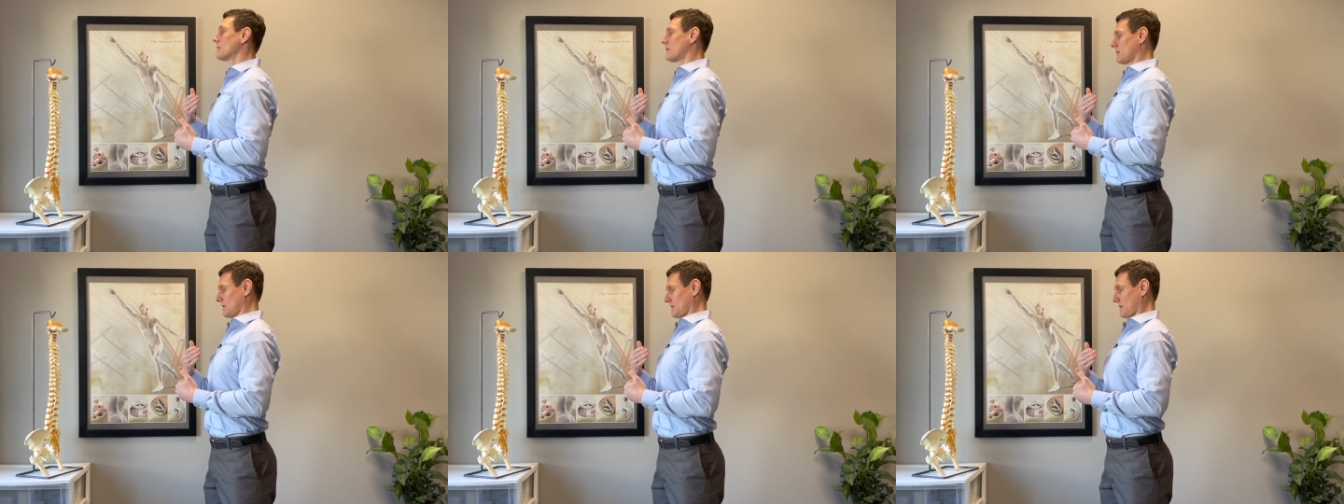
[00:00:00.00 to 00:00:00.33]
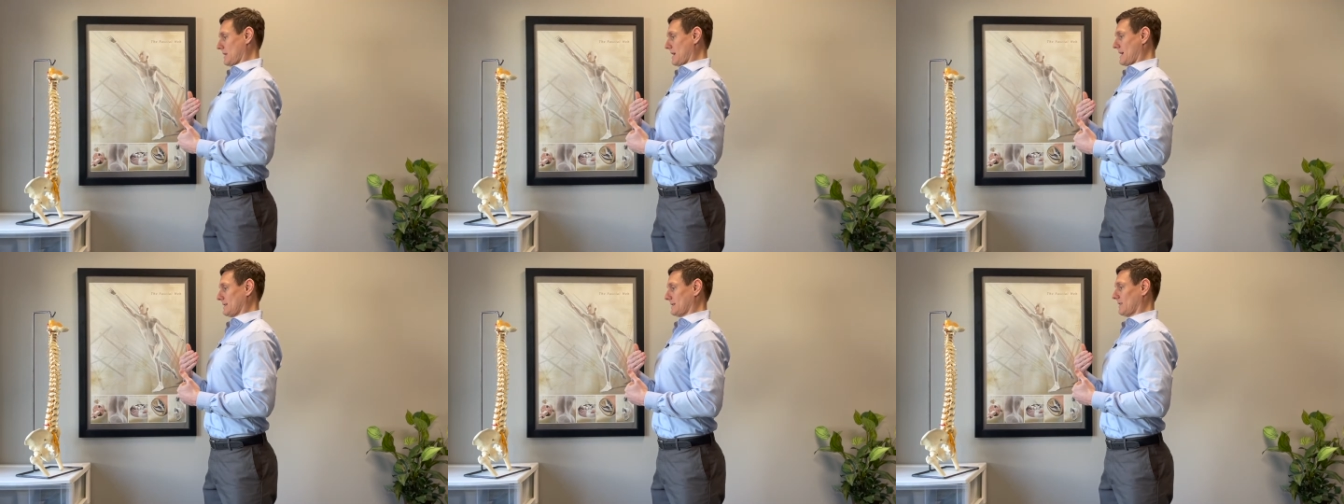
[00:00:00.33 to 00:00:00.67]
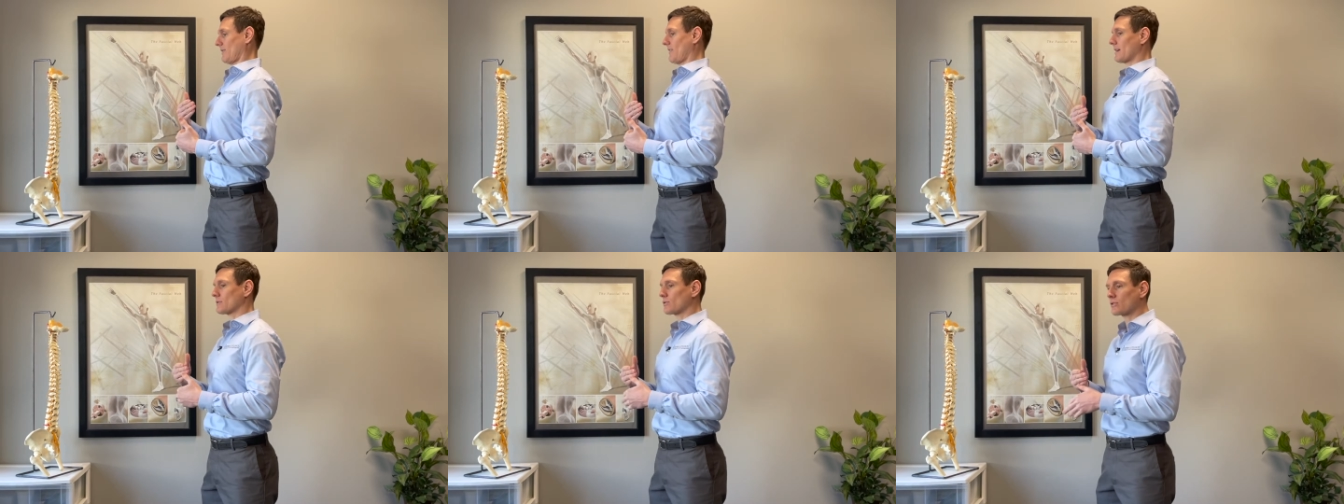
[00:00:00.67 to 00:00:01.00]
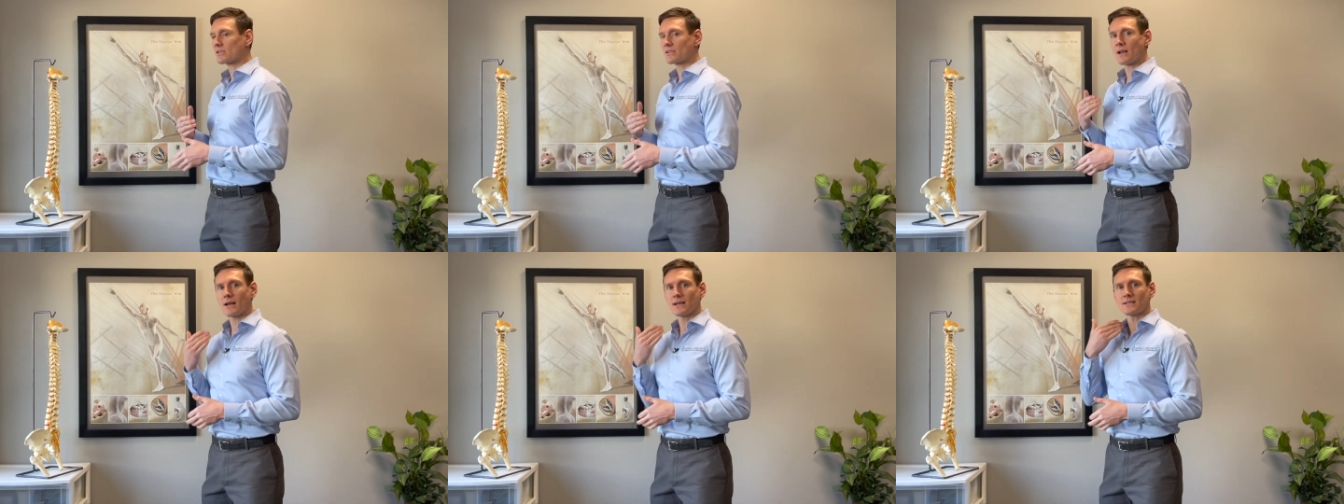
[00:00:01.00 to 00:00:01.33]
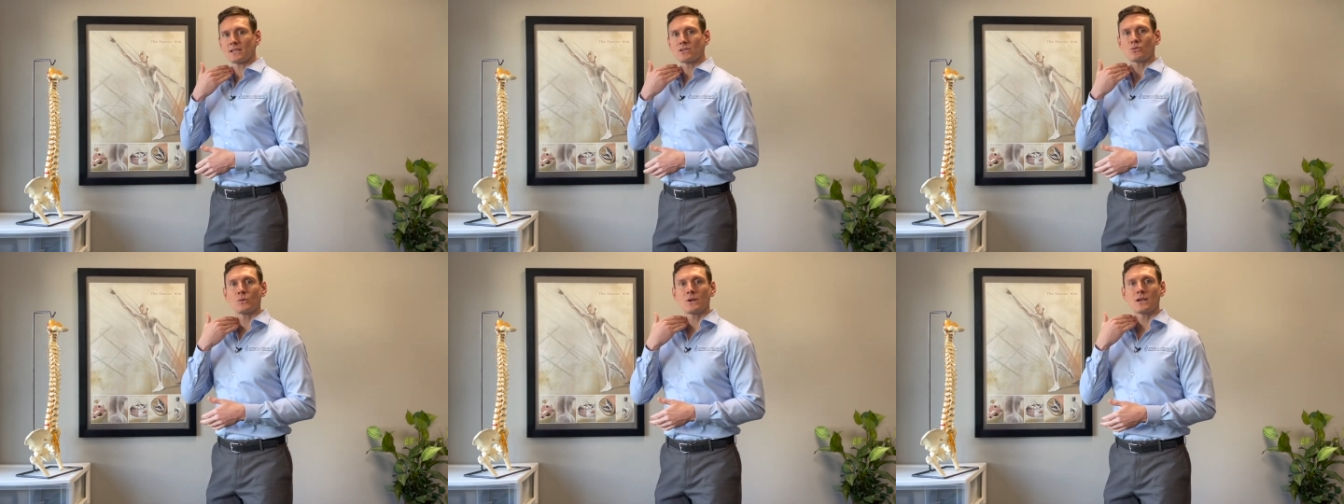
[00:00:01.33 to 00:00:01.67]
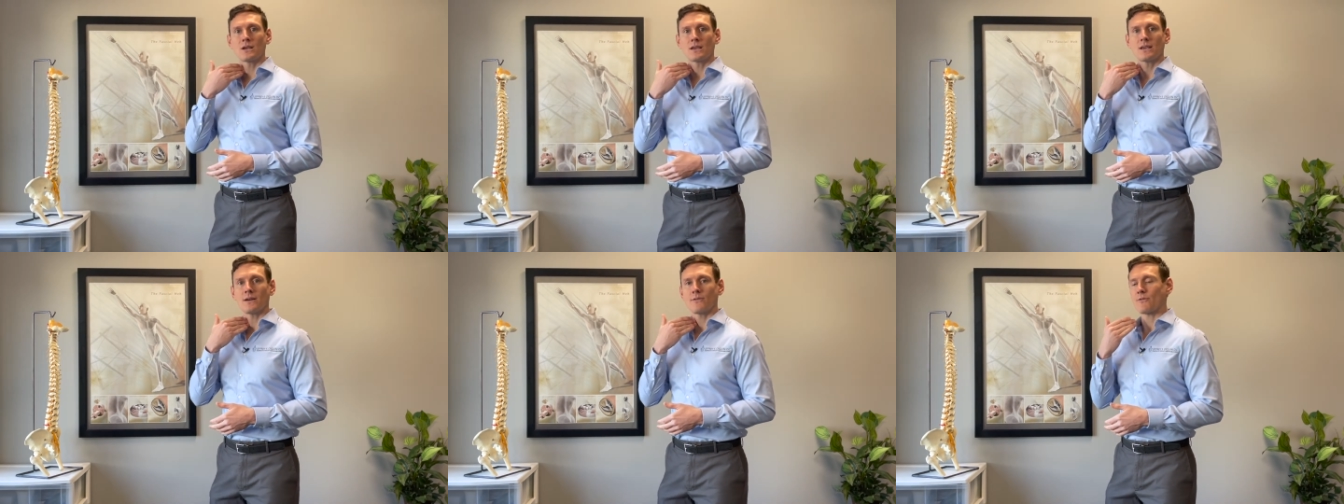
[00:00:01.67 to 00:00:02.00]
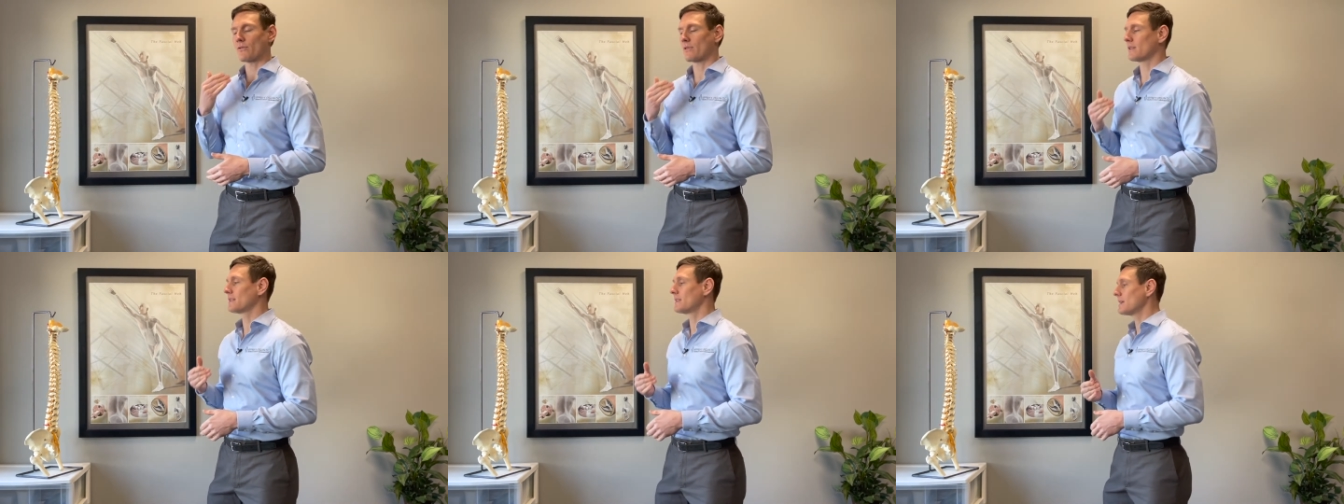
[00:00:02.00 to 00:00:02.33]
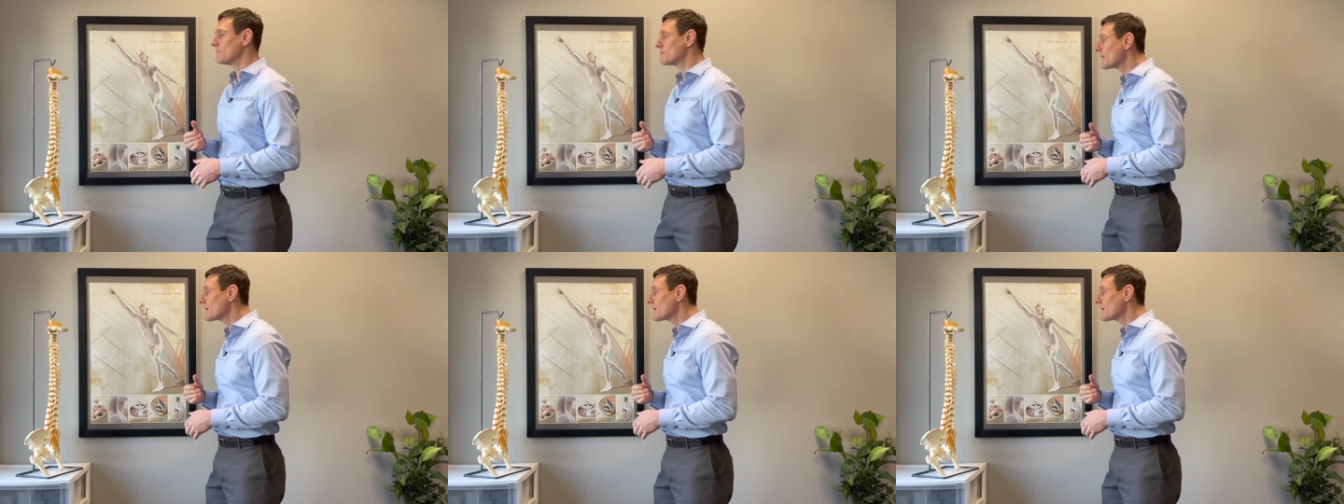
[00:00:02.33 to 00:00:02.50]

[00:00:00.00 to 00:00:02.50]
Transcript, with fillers: There's lots of exercises we could get for the deep